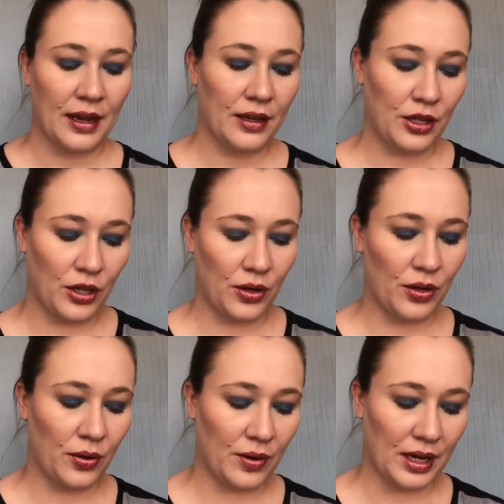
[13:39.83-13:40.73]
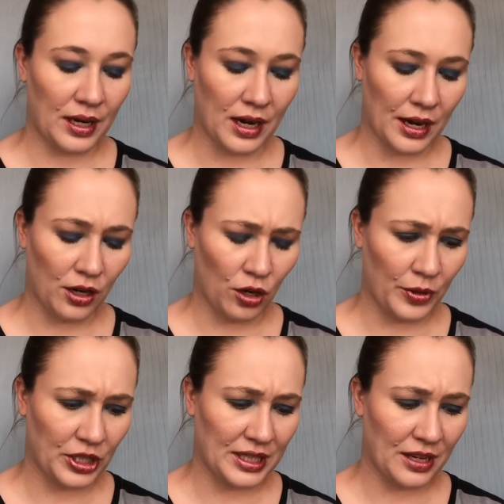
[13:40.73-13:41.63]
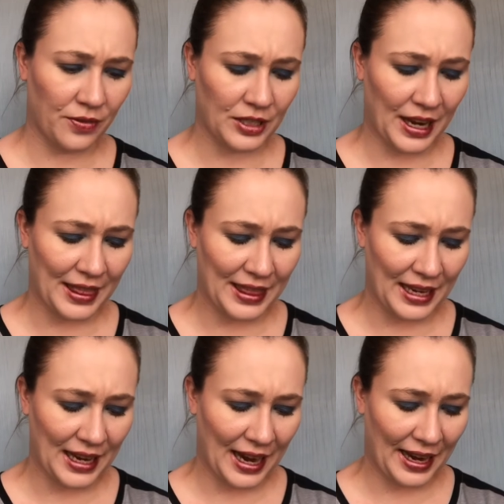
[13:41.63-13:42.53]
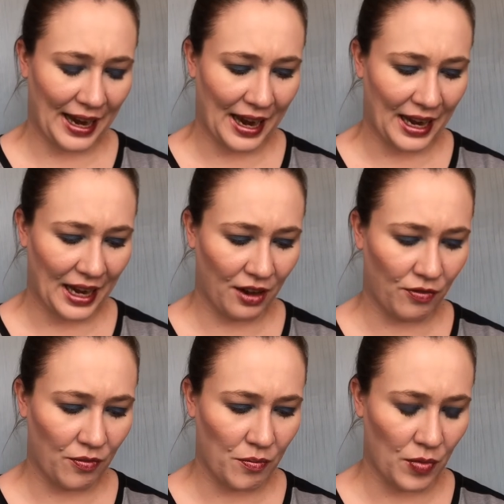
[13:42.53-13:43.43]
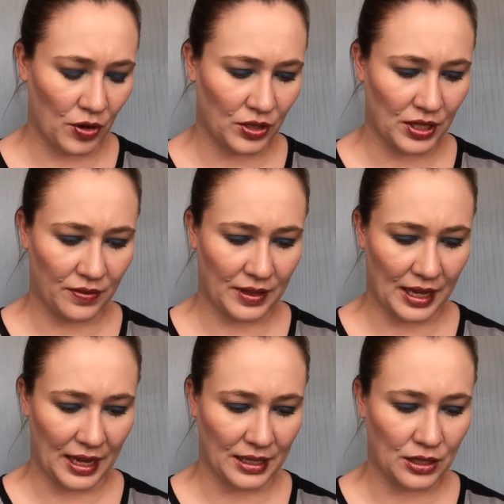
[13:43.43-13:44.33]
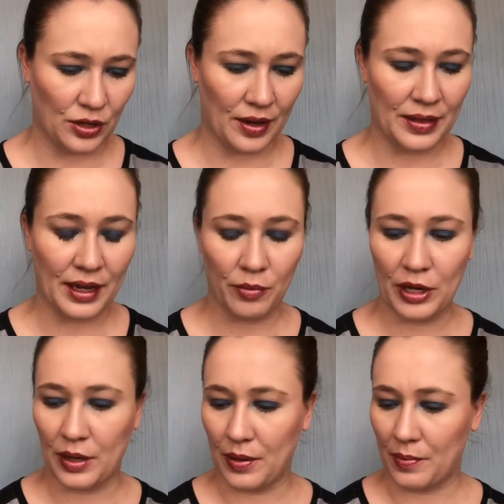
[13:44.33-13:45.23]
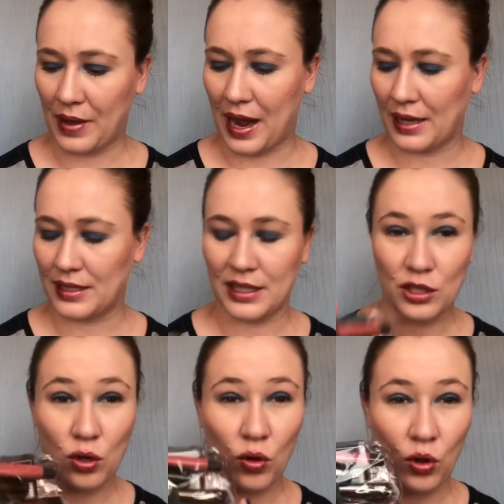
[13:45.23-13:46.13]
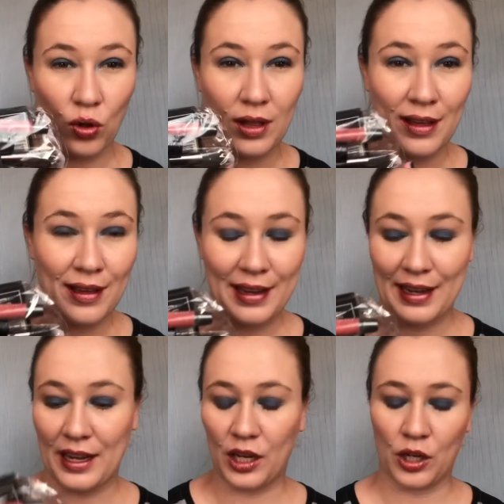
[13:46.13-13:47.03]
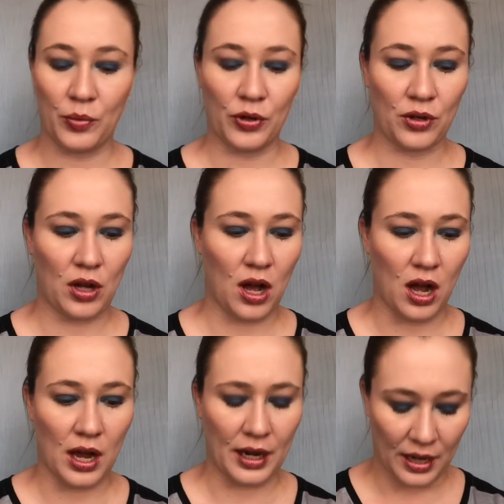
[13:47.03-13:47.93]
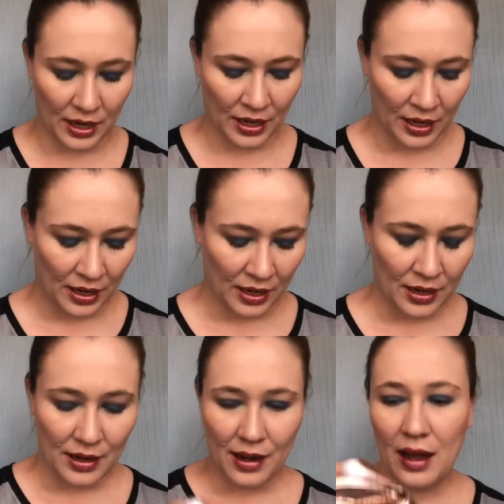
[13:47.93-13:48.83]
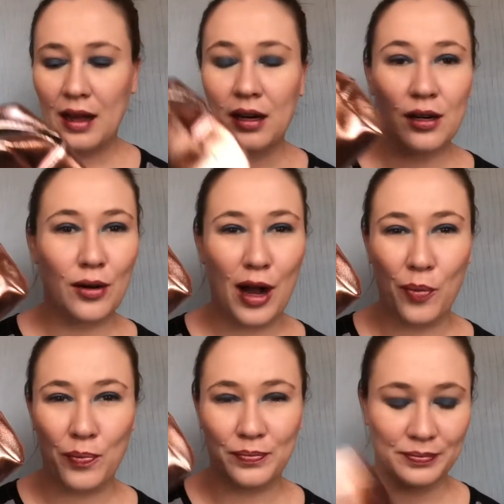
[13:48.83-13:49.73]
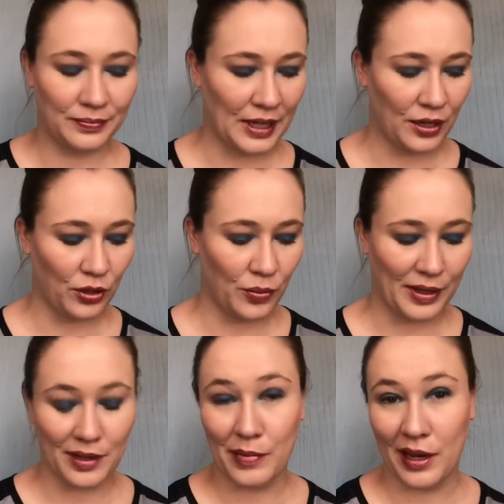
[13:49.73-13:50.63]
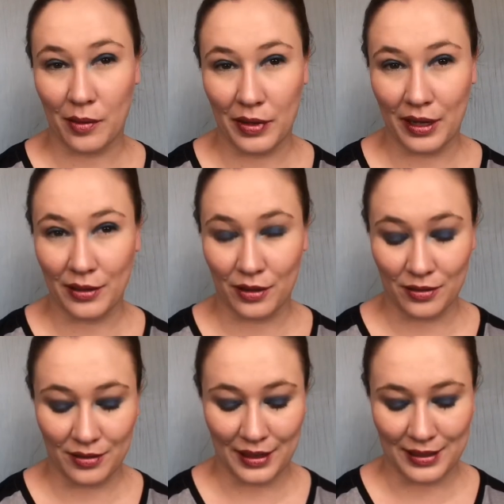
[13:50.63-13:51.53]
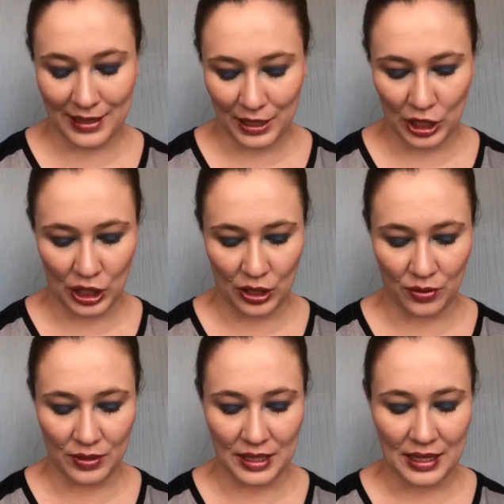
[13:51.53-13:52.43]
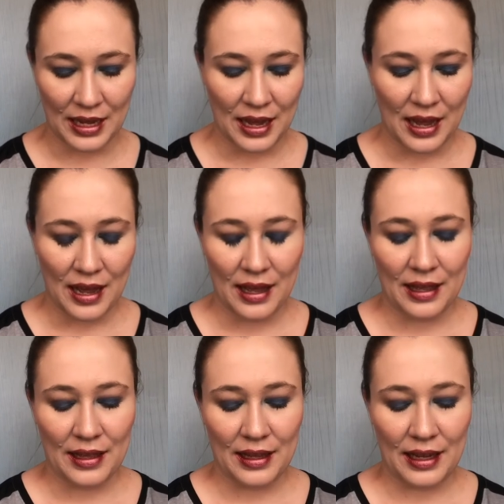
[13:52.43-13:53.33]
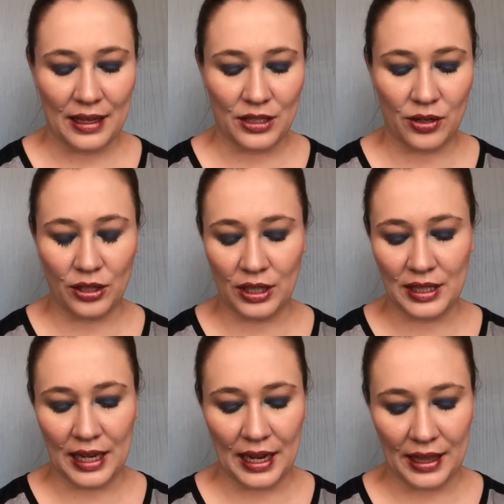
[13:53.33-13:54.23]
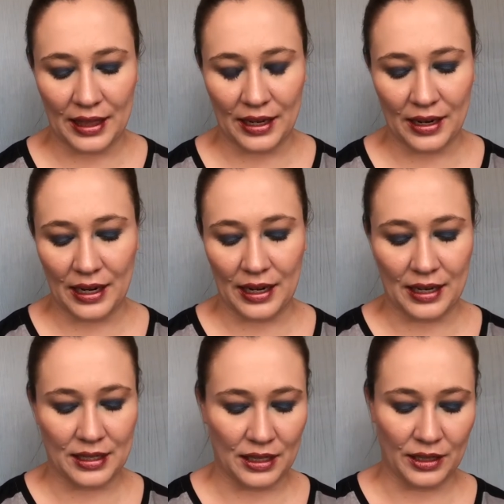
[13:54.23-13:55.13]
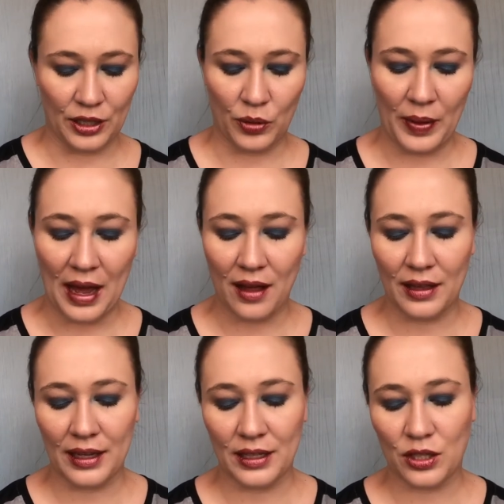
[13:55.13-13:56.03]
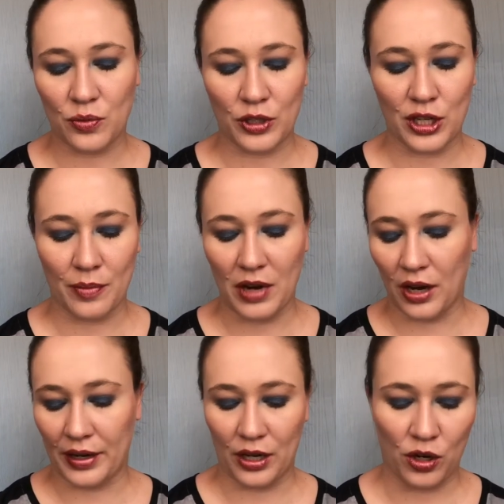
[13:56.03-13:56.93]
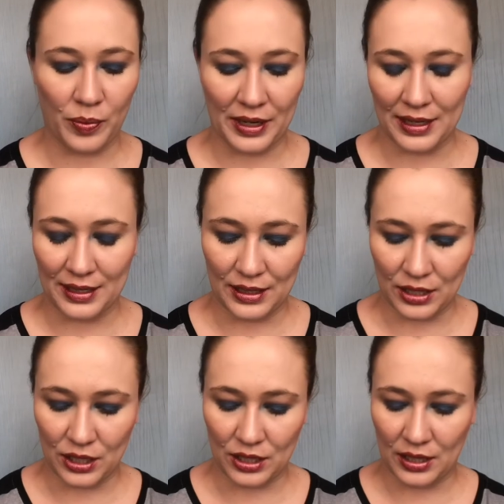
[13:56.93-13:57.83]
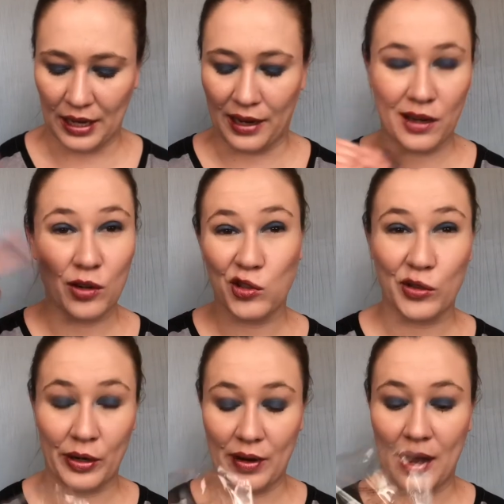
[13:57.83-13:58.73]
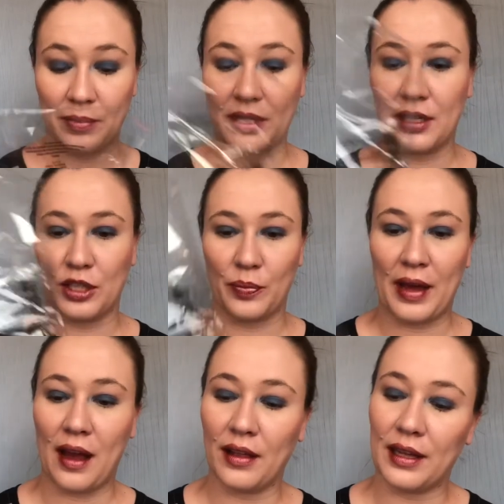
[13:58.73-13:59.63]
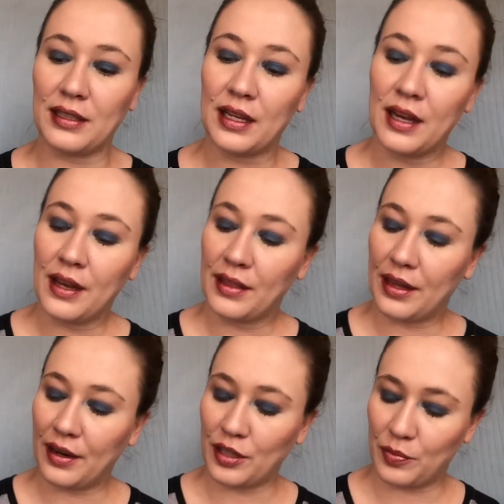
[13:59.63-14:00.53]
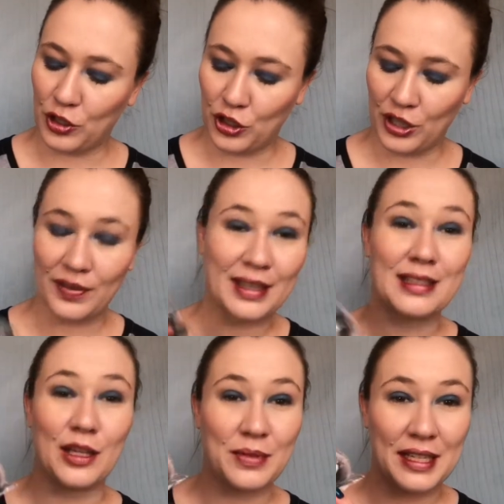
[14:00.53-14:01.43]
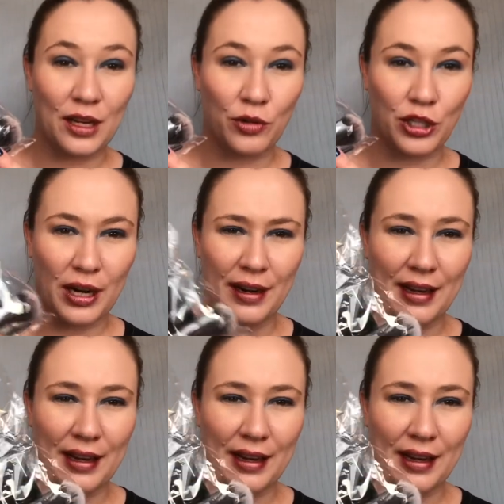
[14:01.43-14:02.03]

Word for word: You got a whole bunch of stuff, which I think I have most of this. So I think I'm gonna pass this whole kit and caboodle on. Oh, I'll, i do not know about the makeup bag though. It's kind of cute so it looks like there is a little palette, which I'm not going to open because it's like shrink wrapped. There's a palette. There's Mischievous Lipstick, which I already